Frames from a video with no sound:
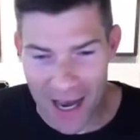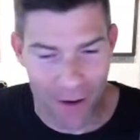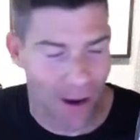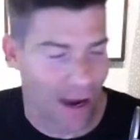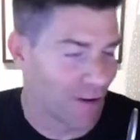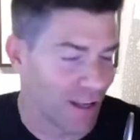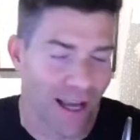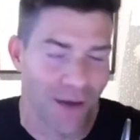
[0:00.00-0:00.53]

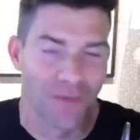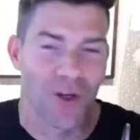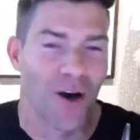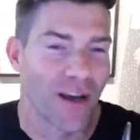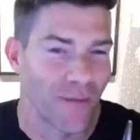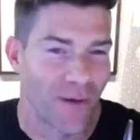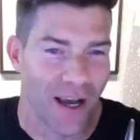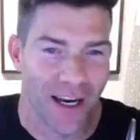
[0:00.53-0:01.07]
everything I'm
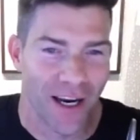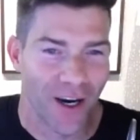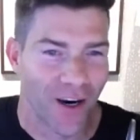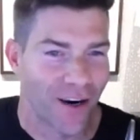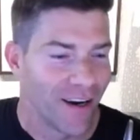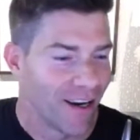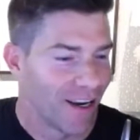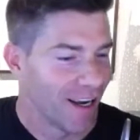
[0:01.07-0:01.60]
talking about
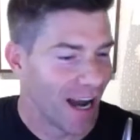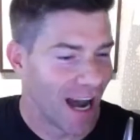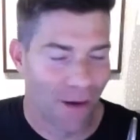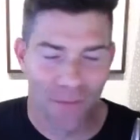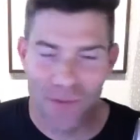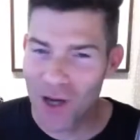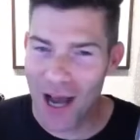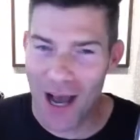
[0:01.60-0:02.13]
here,
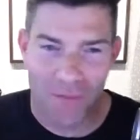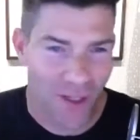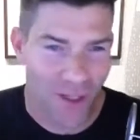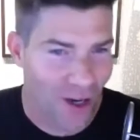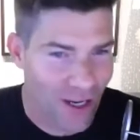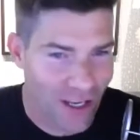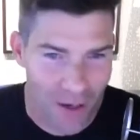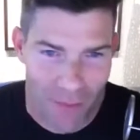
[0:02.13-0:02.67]
I'm
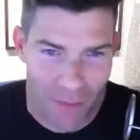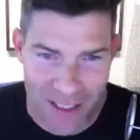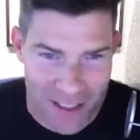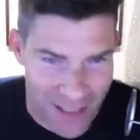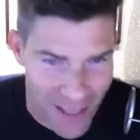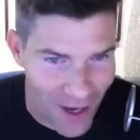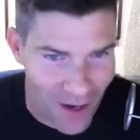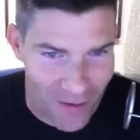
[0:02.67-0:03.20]
talking to
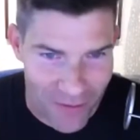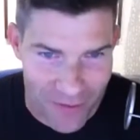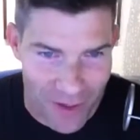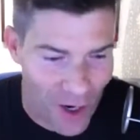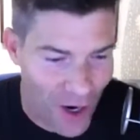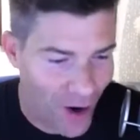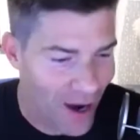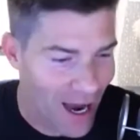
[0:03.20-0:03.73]
myself.
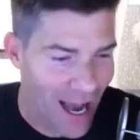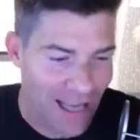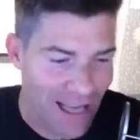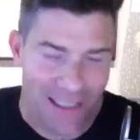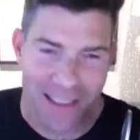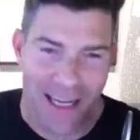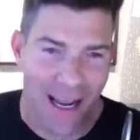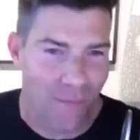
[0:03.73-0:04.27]
I
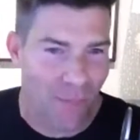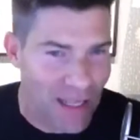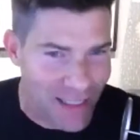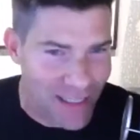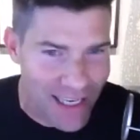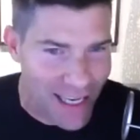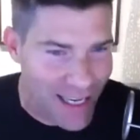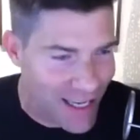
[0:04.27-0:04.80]
stay
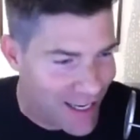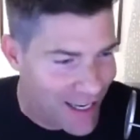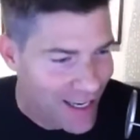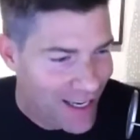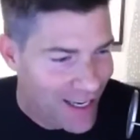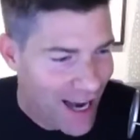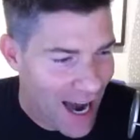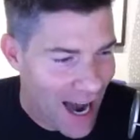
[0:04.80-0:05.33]
busy.
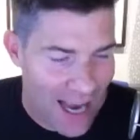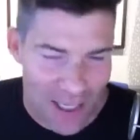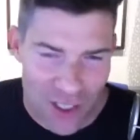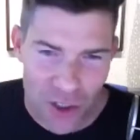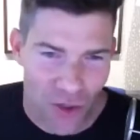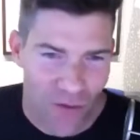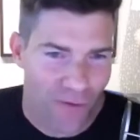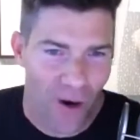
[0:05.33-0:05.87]
I
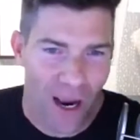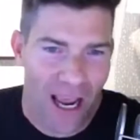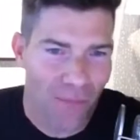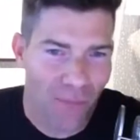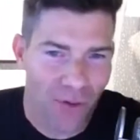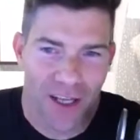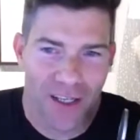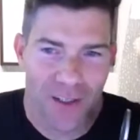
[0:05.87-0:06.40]
shoot for A+
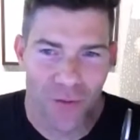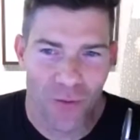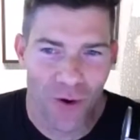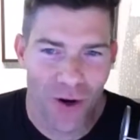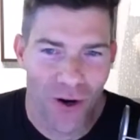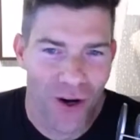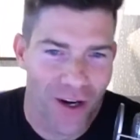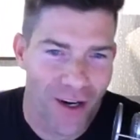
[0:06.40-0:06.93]

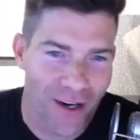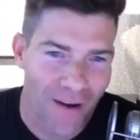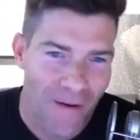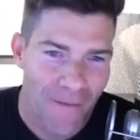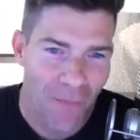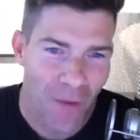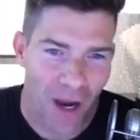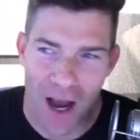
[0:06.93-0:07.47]
work.
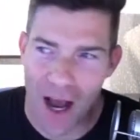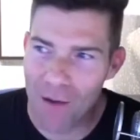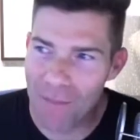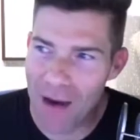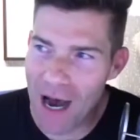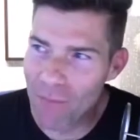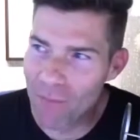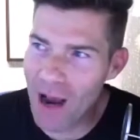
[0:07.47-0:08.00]

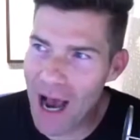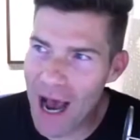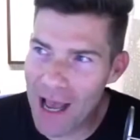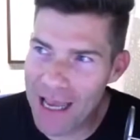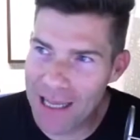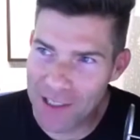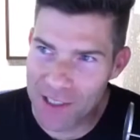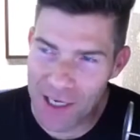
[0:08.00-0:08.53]

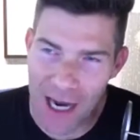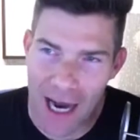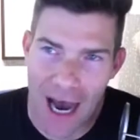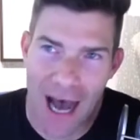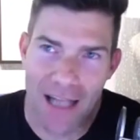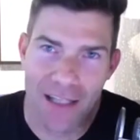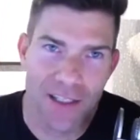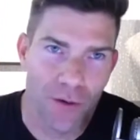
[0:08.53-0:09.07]
It's a
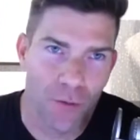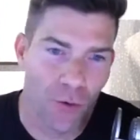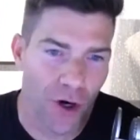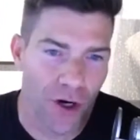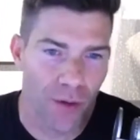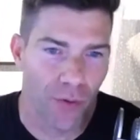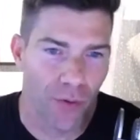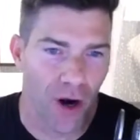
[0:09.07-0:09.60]
constant
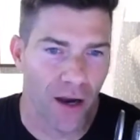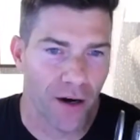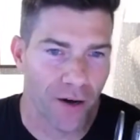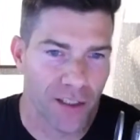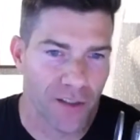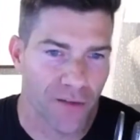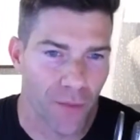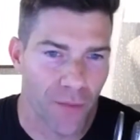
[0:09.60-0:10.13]
work in
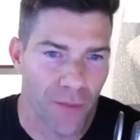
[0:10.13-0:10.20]
progress for